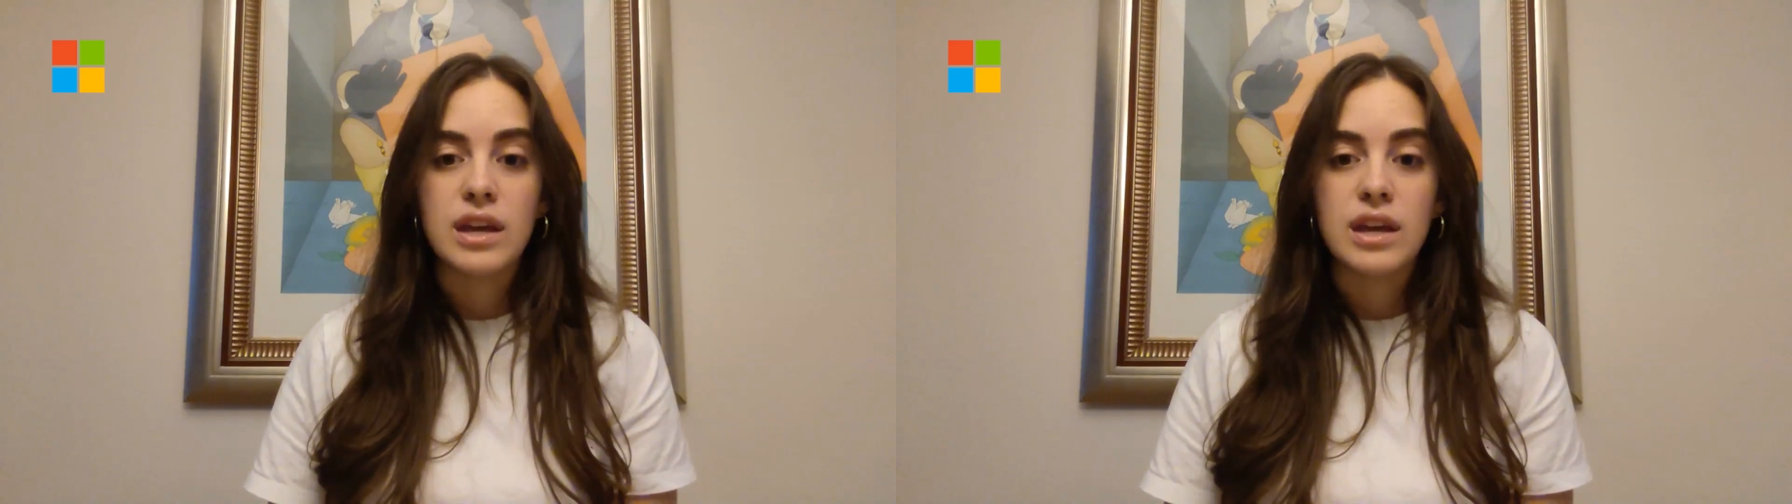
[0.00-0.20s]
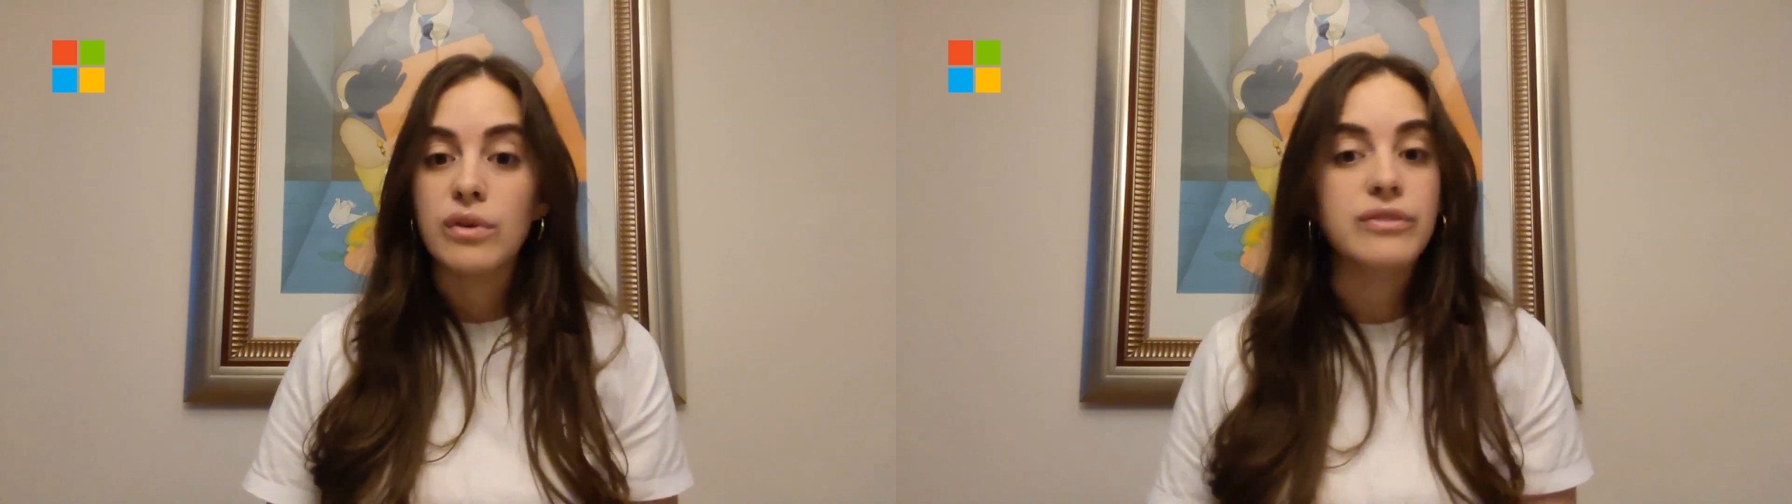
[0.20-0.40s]

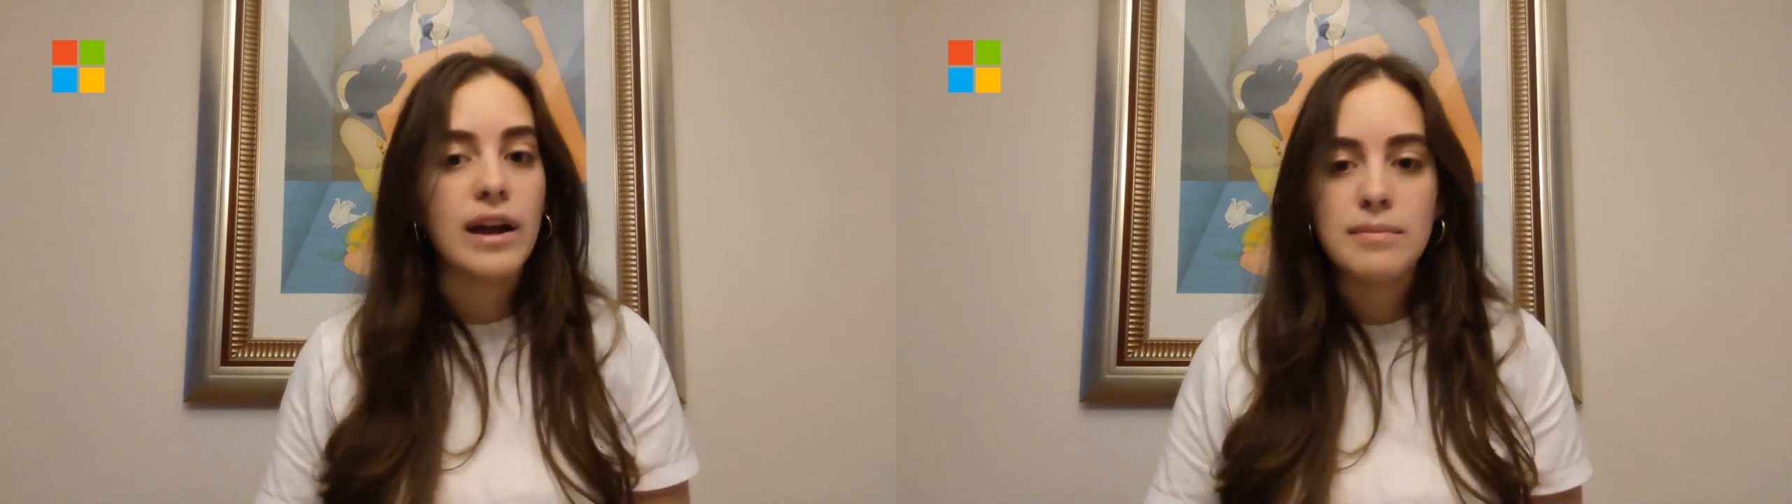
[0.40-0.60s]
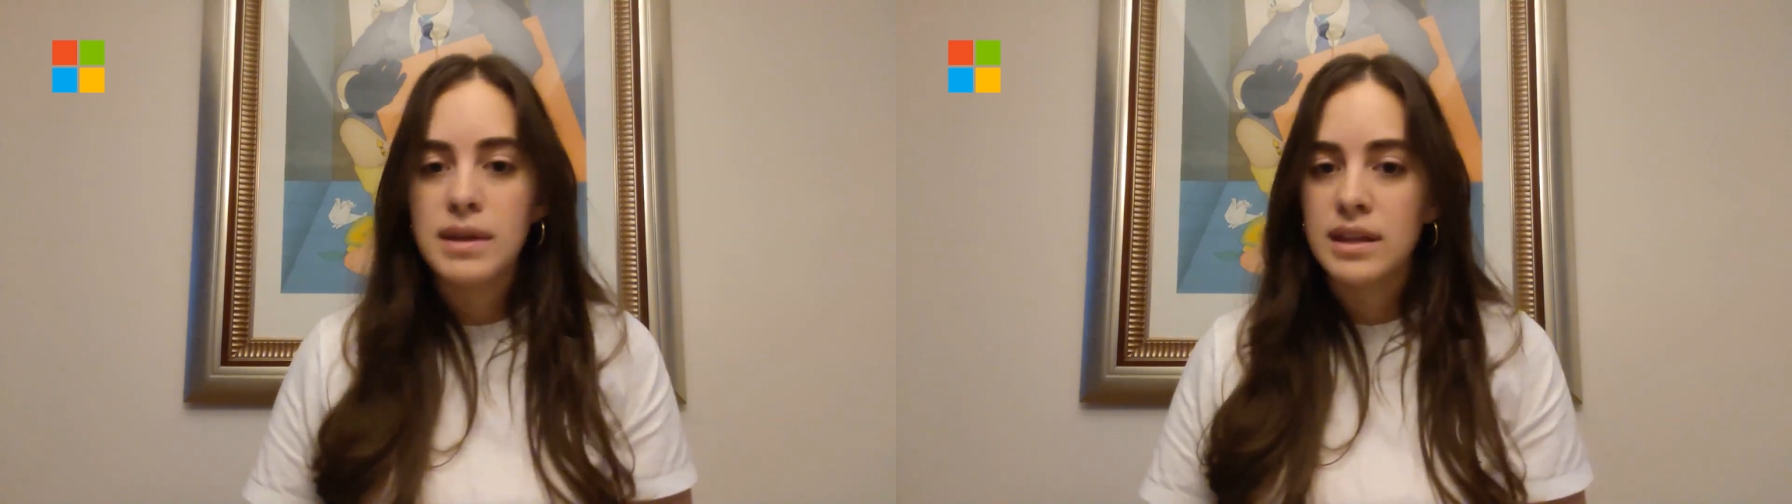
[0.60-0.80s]

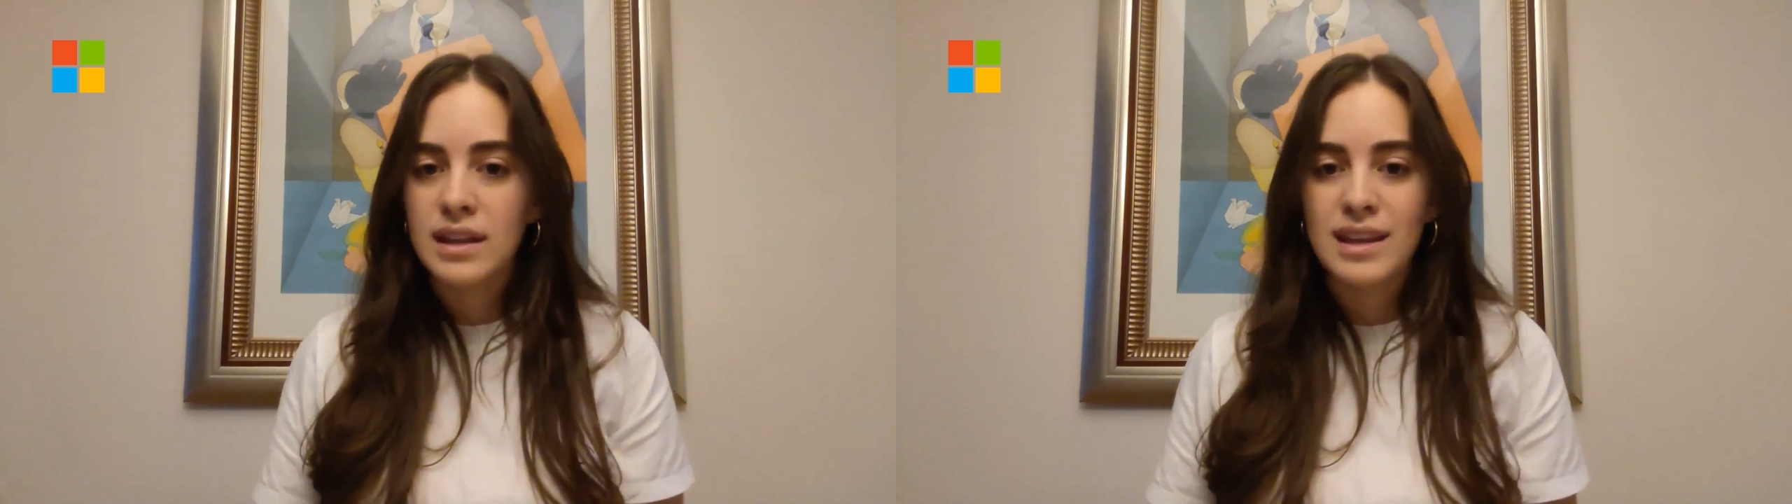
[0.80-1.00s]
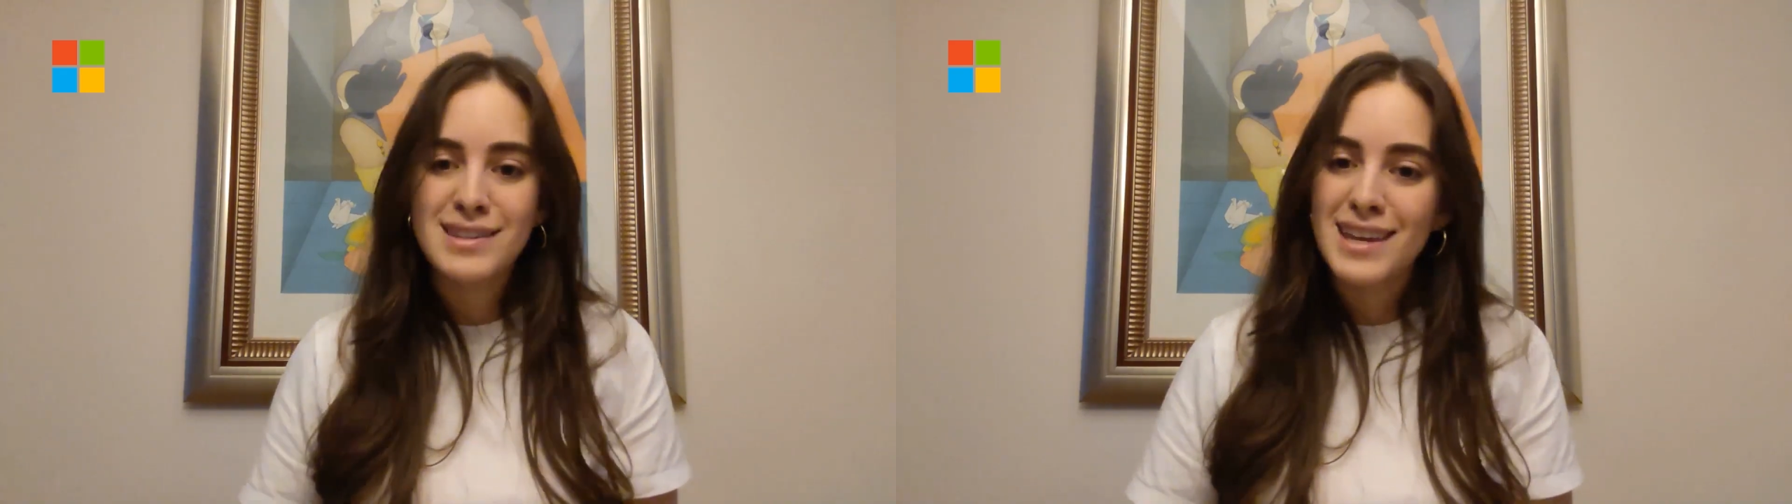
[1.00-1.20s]
refinement
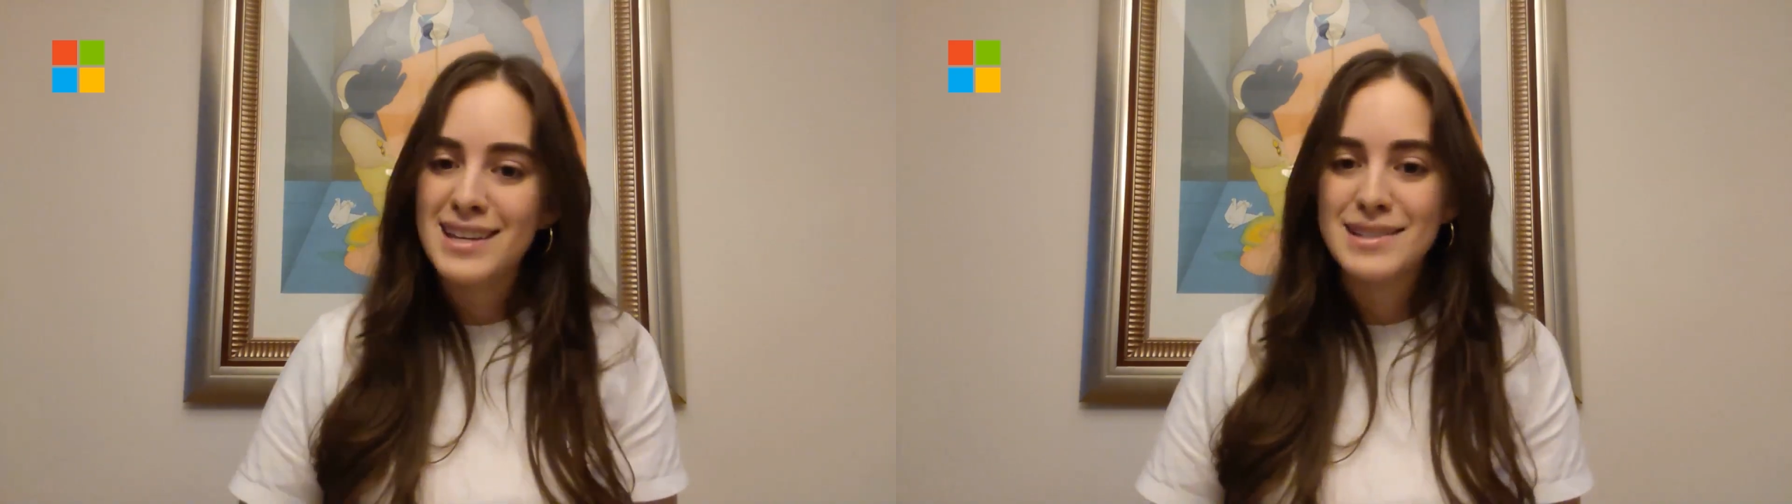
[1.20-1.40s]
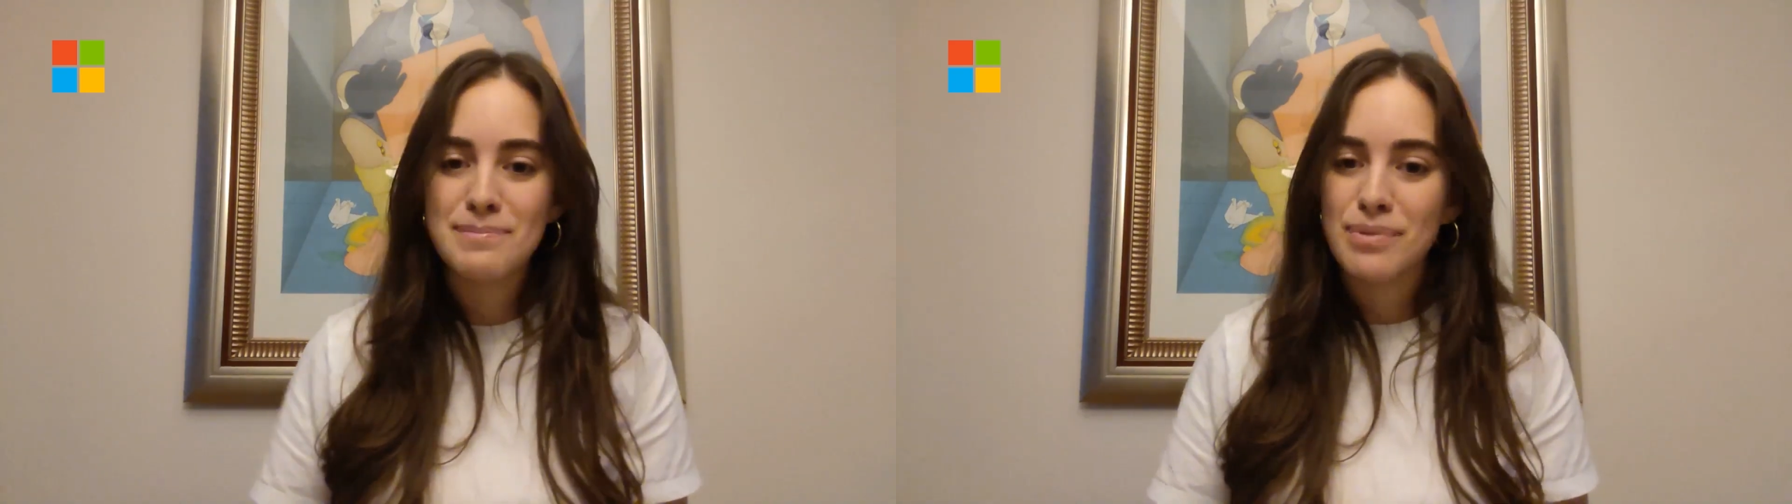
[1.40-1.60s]
takes